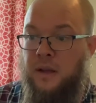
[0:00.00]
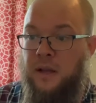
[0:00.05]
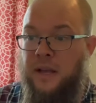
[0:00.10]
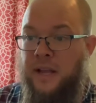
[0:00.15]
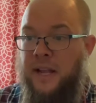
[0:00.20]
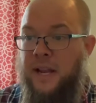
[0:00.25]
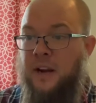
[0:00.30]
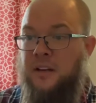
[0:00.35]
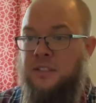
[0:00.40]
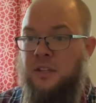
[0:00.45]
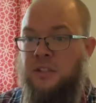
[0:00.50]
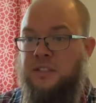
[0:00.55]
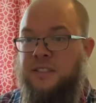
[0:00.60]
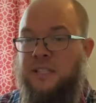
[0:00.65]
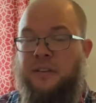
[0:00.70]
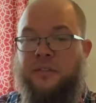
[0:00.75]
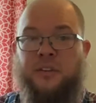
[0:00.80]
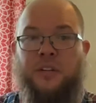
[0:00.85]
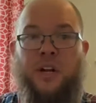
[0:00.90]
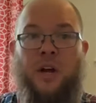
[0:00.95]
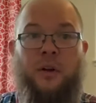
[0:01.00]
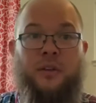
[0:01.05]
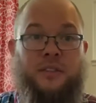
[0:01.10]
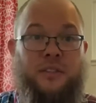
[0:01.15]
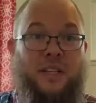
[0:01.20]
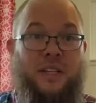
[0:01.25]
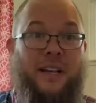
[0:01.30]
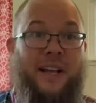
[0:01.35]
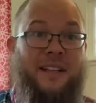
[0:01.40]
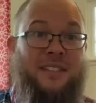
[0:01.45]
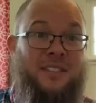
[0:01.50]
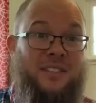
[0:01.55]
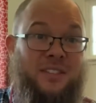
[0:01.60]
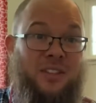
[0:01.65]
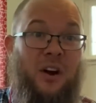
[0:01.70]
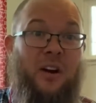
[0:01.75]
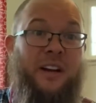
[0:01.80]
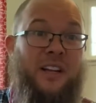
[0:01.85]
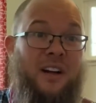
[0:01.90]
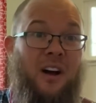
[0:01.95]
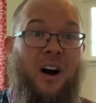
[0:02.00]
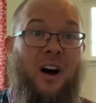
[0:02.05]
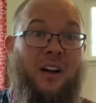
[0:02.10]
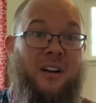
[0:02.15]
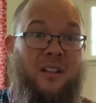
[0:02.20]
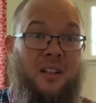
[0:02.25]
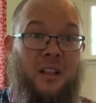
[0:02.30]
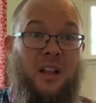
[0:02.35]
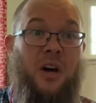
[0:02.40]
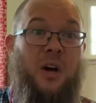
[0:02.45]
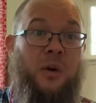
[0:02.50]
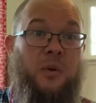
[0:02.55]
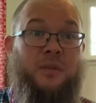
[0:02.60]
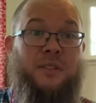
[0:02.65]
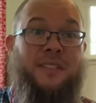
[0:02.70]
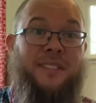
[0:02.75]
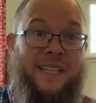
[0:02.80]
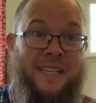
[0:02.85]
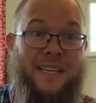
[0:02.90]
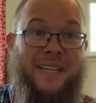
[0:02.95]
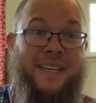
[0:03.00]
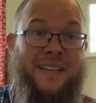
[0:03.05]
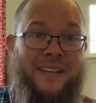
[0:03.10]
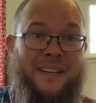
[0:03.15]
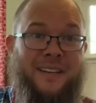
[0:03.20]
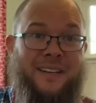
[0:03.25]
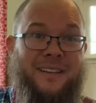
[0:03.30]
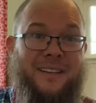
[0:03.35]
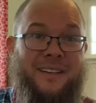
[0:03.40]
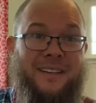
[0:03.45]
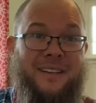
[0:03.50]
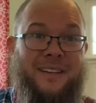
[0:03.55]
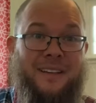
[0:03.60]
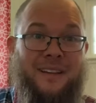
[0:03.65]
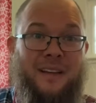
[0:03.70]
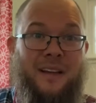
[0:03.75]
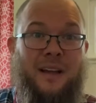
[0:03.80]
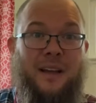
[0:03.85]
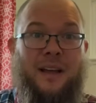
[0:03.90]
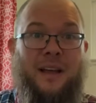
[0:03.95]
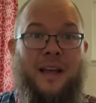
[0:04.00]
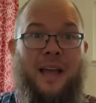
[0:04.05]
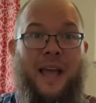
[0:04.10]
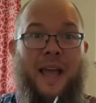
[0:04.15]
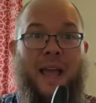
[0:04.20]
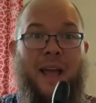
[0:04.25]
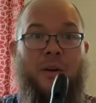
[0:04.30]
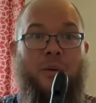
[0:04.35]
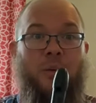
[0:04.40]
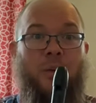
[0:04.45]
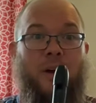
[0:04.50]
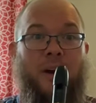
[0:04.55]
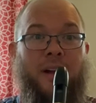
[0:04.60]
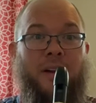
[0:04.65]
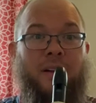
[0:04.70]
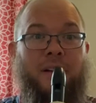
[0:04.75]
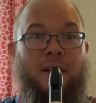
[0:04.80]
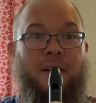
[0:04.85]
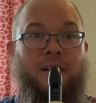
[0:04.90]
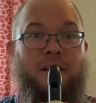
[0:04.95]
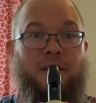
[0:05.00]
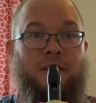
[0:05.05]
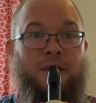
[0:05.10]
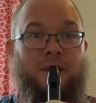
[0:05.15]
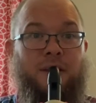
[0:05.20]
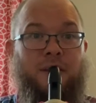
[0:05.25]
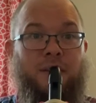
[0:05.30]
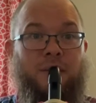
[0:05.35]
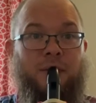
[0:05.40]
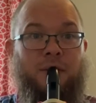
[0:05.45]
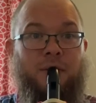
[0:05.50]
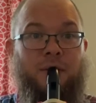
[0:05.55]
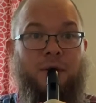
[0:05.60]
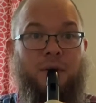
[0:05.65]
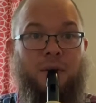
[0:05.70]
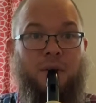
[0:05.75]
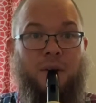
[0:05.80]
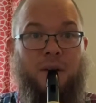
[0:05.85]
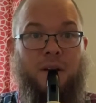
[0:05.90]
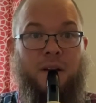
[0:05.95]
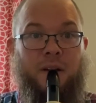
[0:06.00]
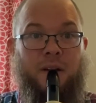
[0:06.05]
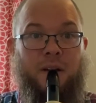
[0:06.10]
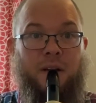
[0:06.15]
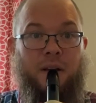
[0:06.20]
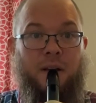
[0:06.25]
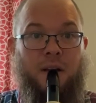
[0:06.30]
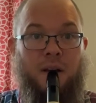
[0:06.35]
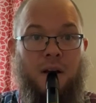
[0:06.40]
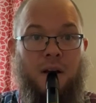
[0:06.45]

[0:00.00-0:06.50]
Here's our 7 notes. Again, starting on low D, and 1, 2, 3.